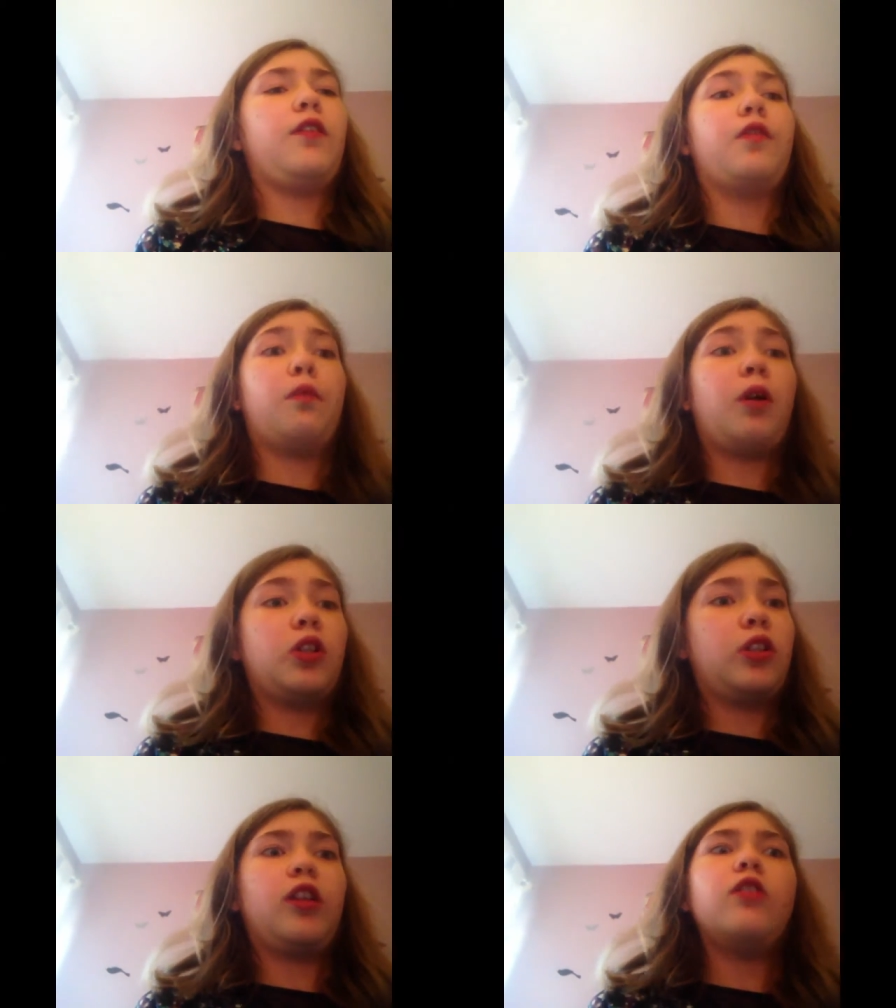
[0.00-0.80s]
if you're
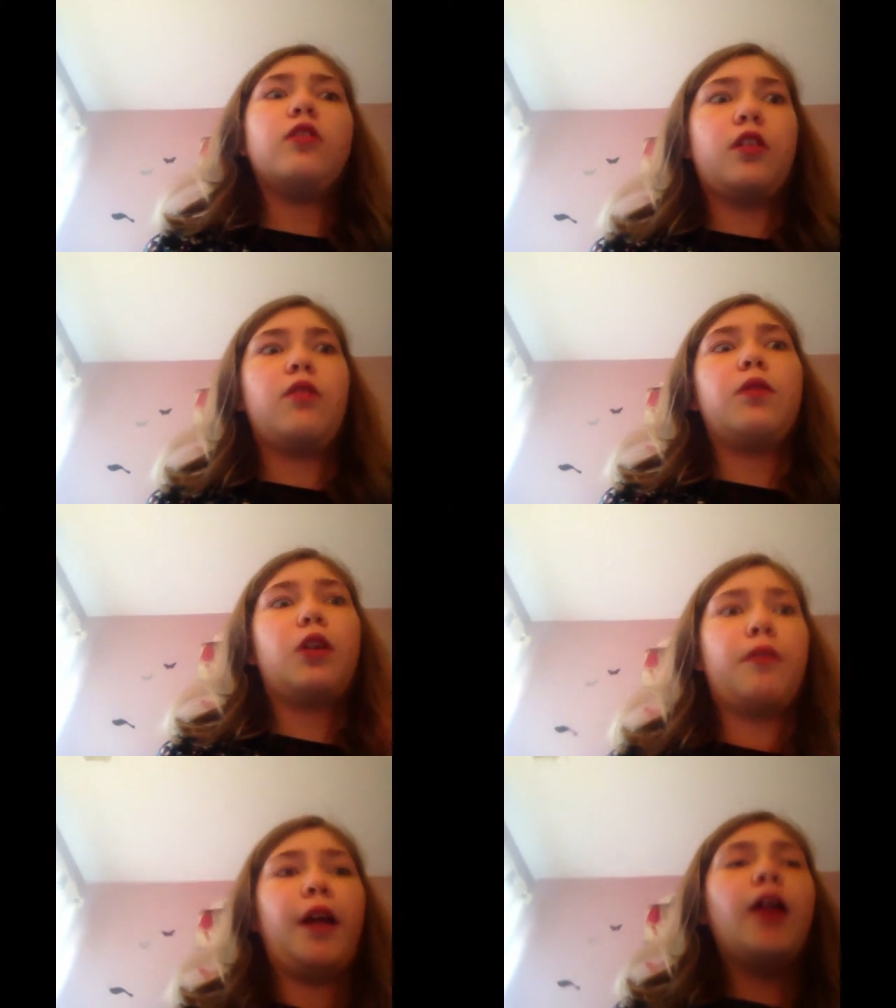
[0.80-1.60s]
watching this, and you would
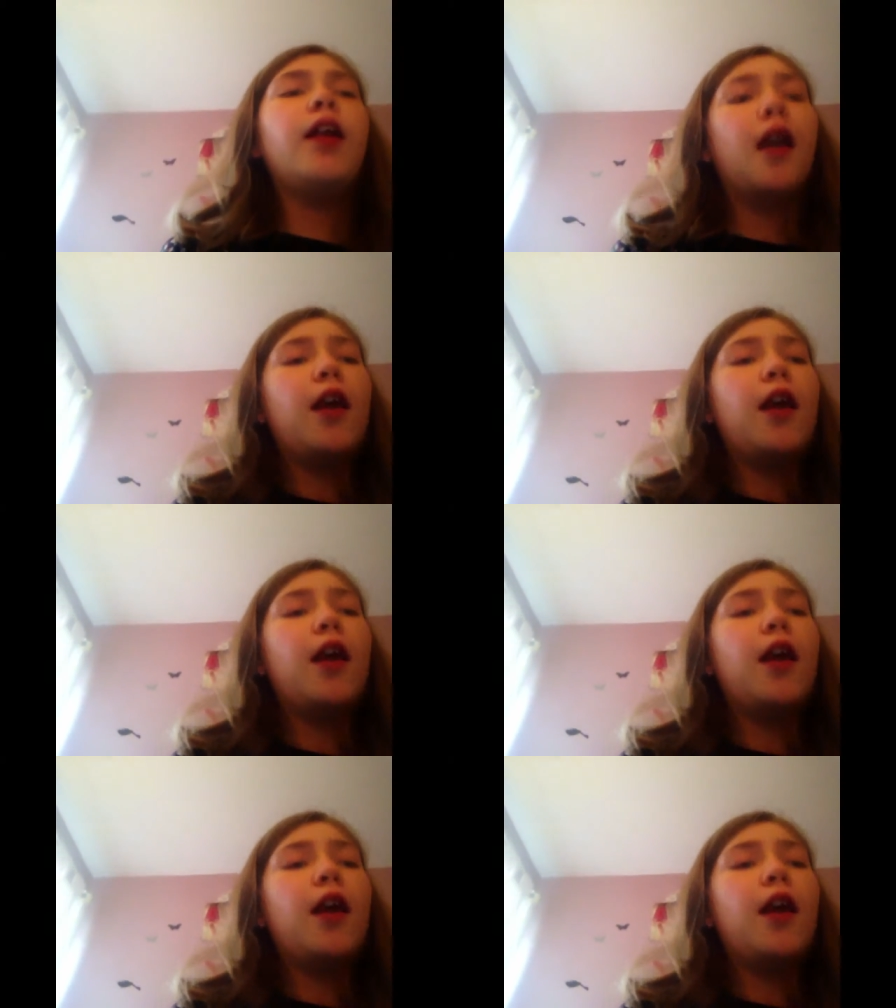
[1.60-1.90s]
know that.